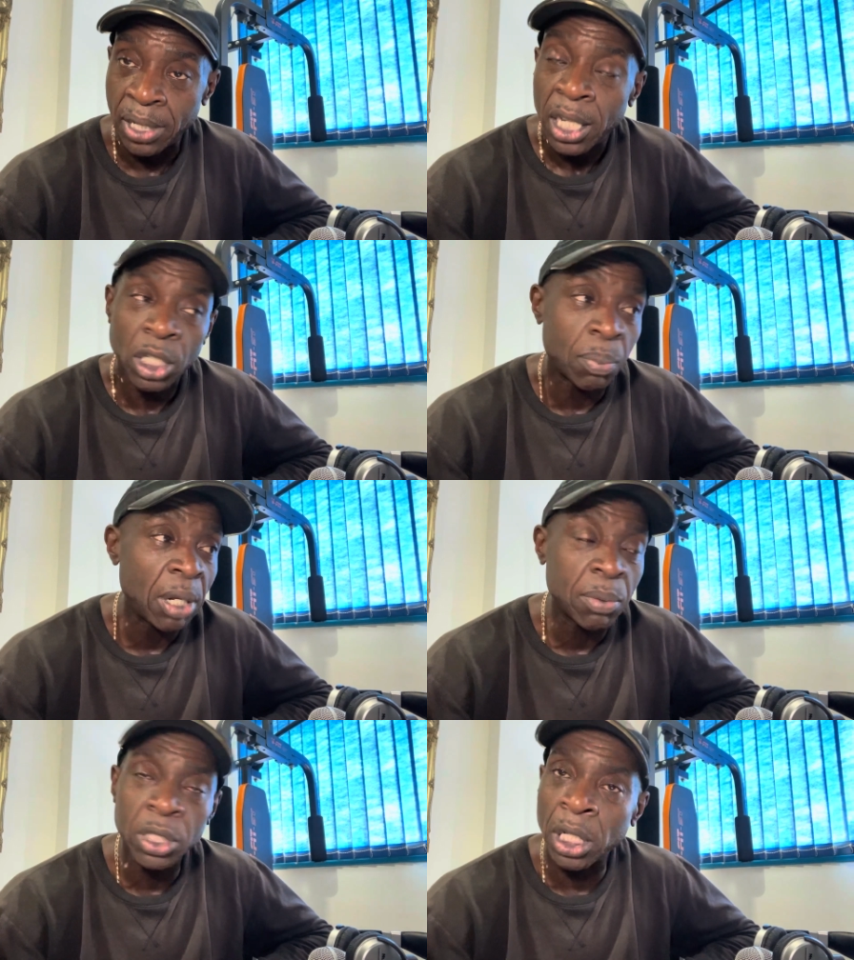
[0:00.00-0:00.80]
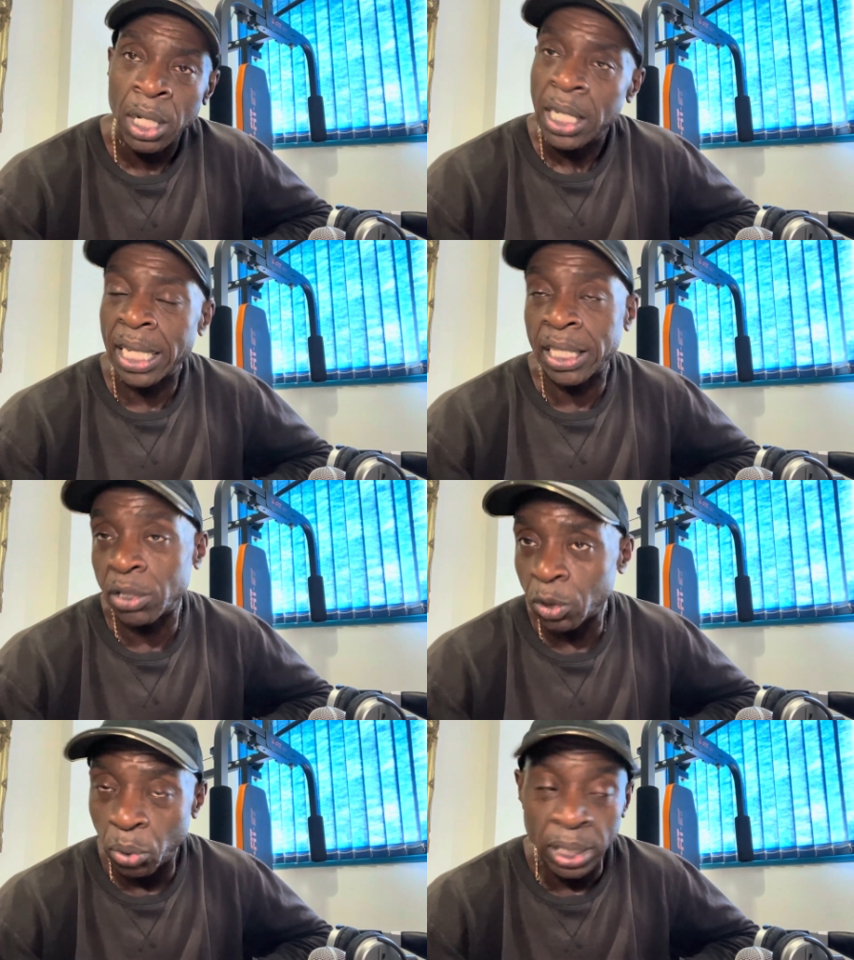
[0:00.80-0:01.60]
So people, you know, and they've
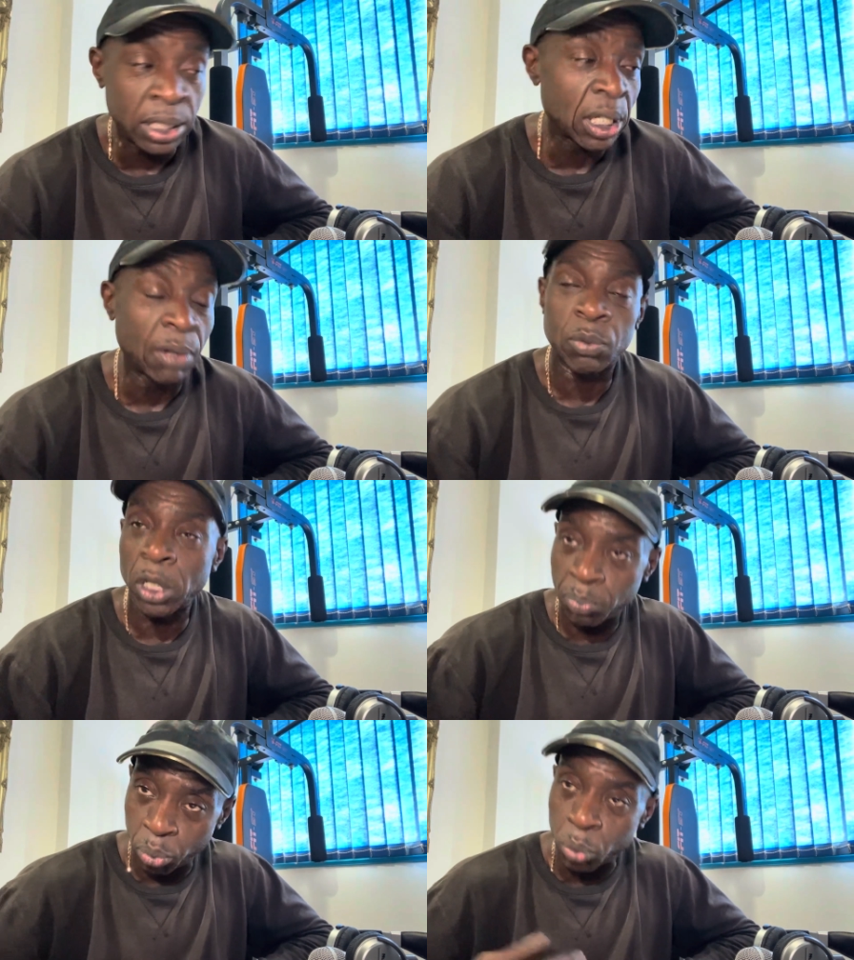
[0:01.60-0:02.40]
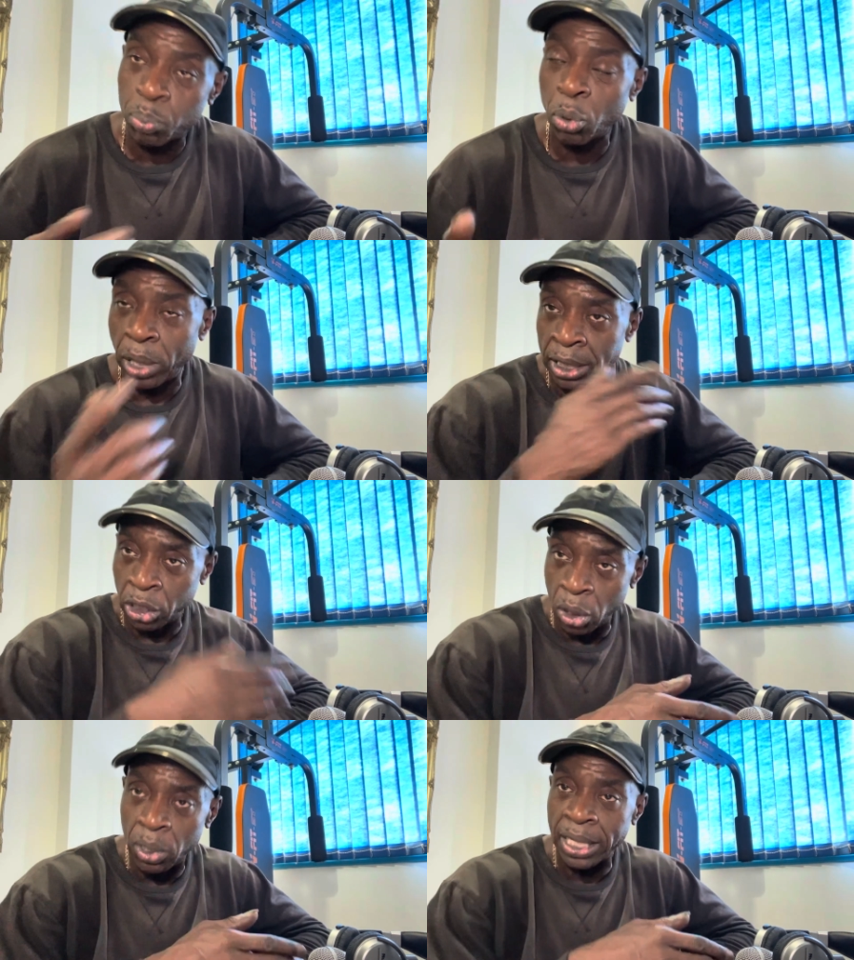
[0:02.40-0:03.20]
just brought in the
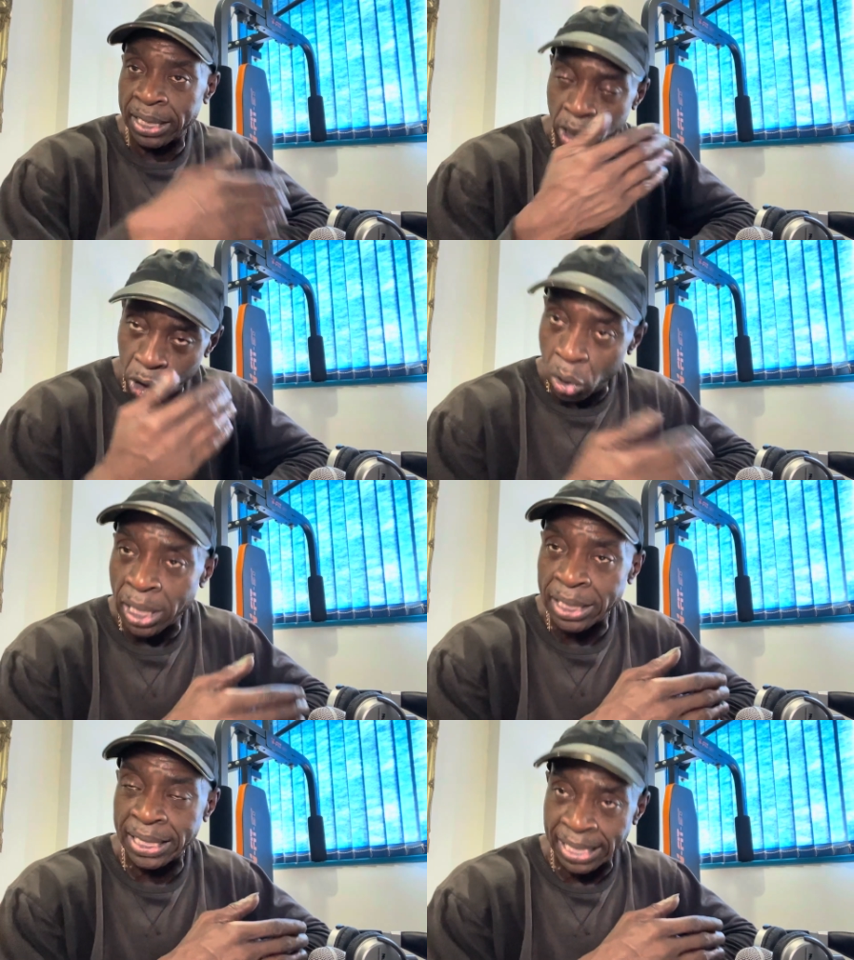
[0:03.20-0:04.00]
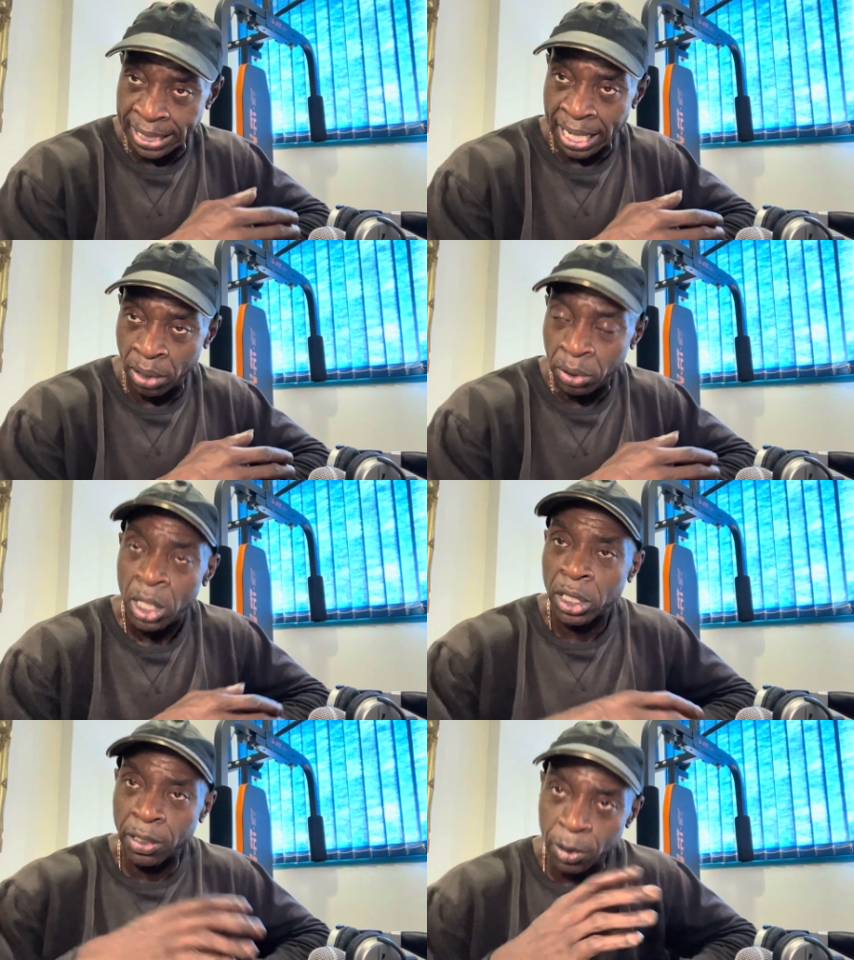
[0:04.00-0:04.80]
ULEZ. The ULEZ is in now.
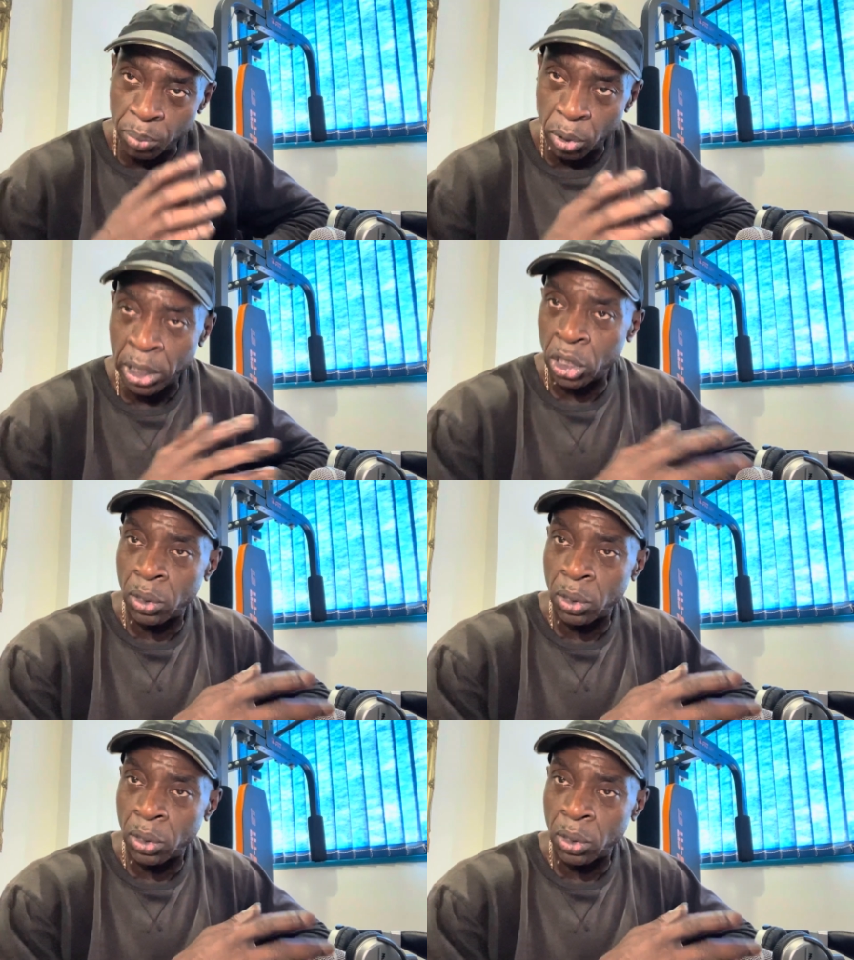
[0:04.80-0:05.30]
So they just brought in the